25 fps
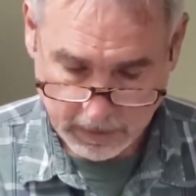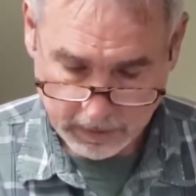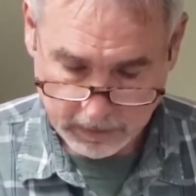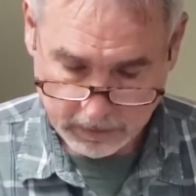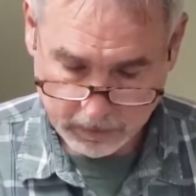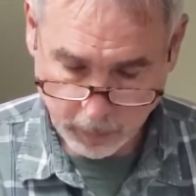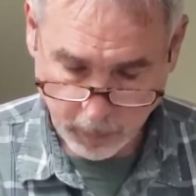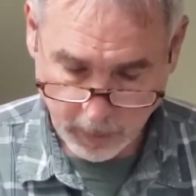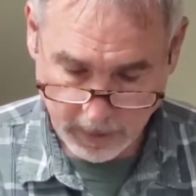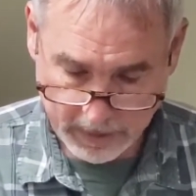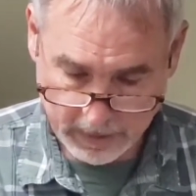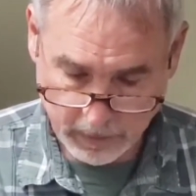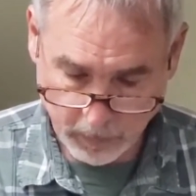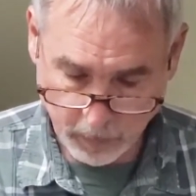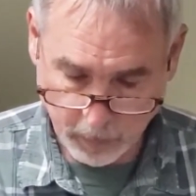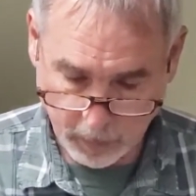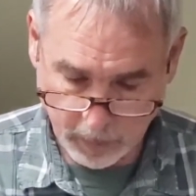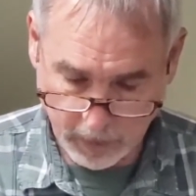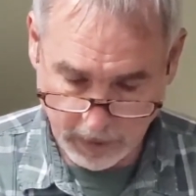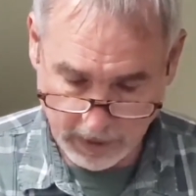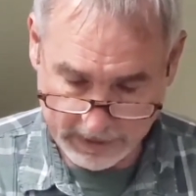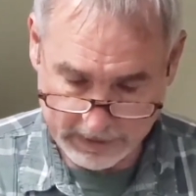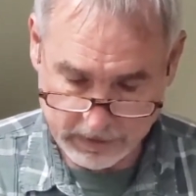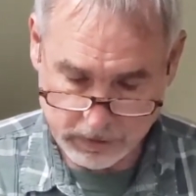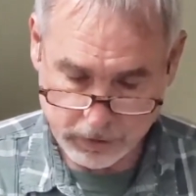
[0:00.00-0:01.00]

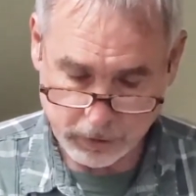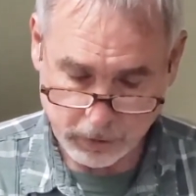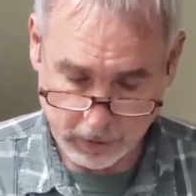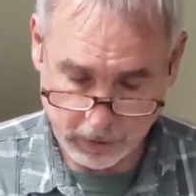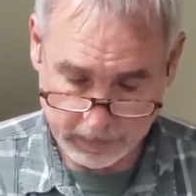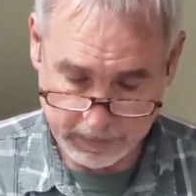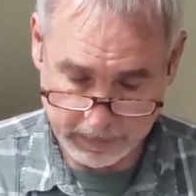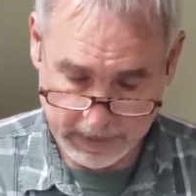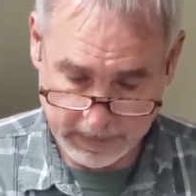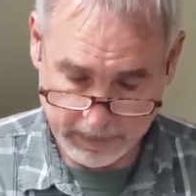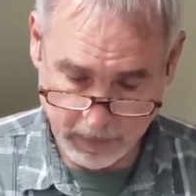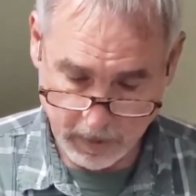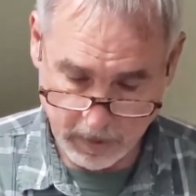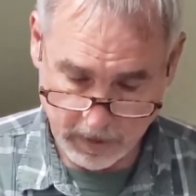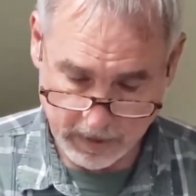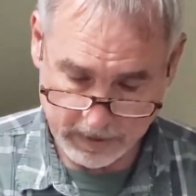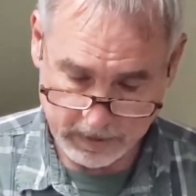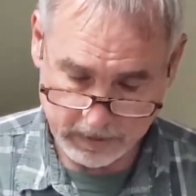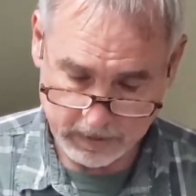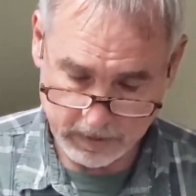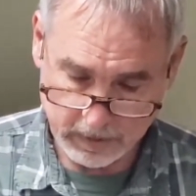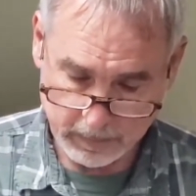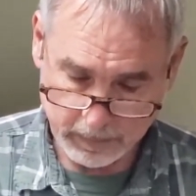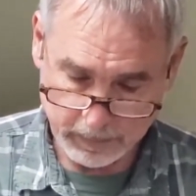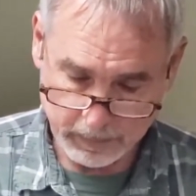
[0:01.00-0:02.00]
21 should be
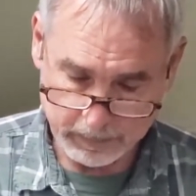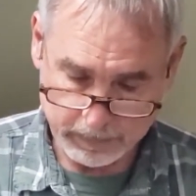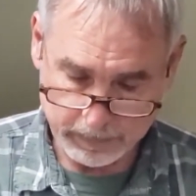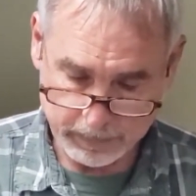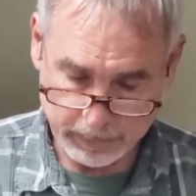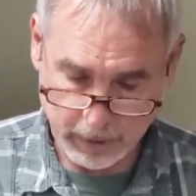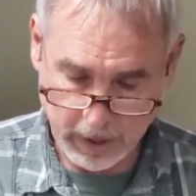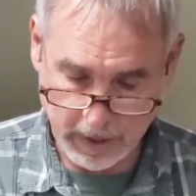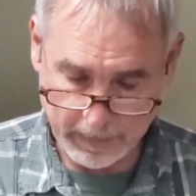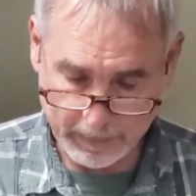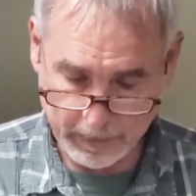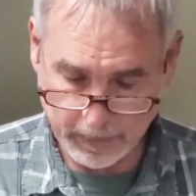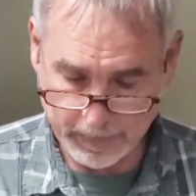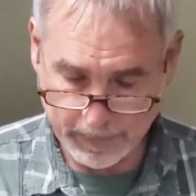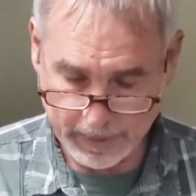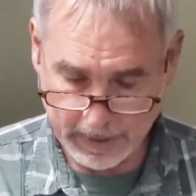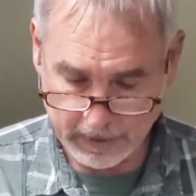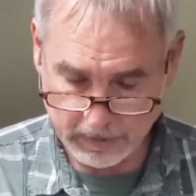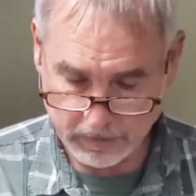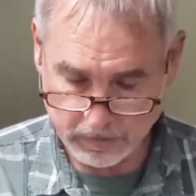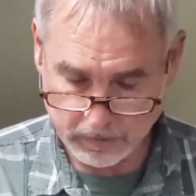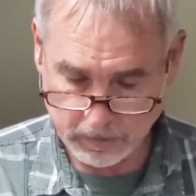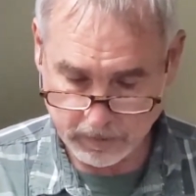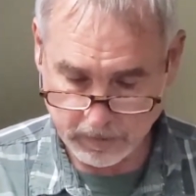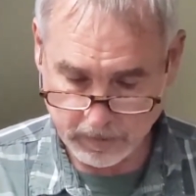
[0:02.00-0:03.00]
marked proper
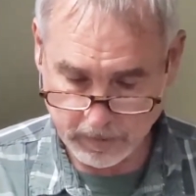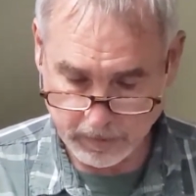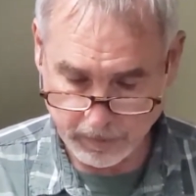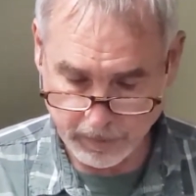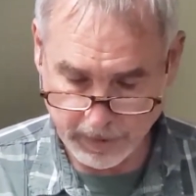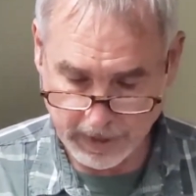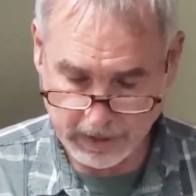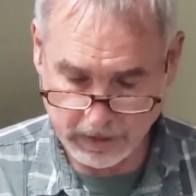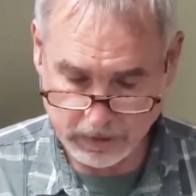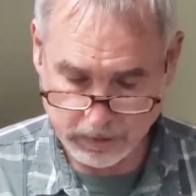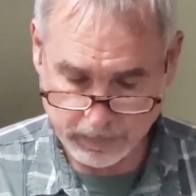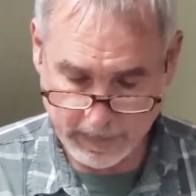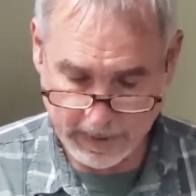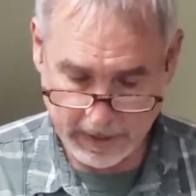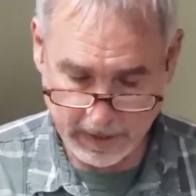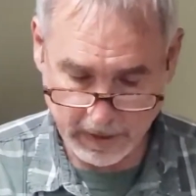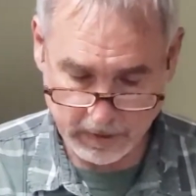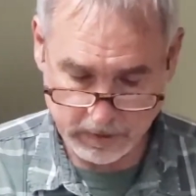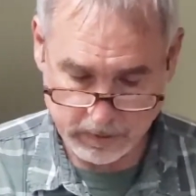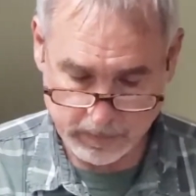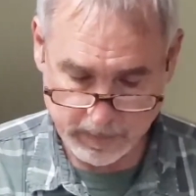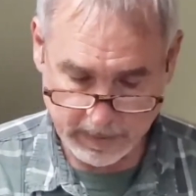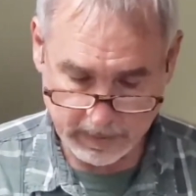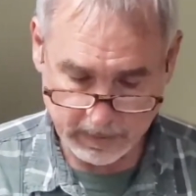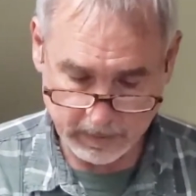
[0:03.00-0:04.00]
pasture and range
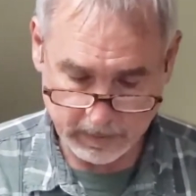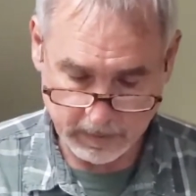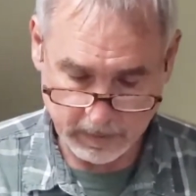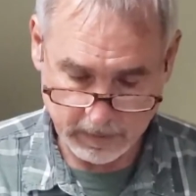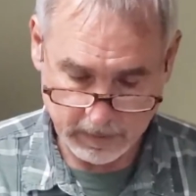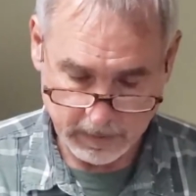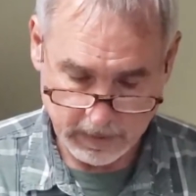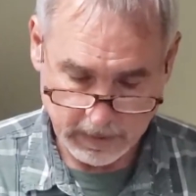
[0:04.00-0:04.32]
management,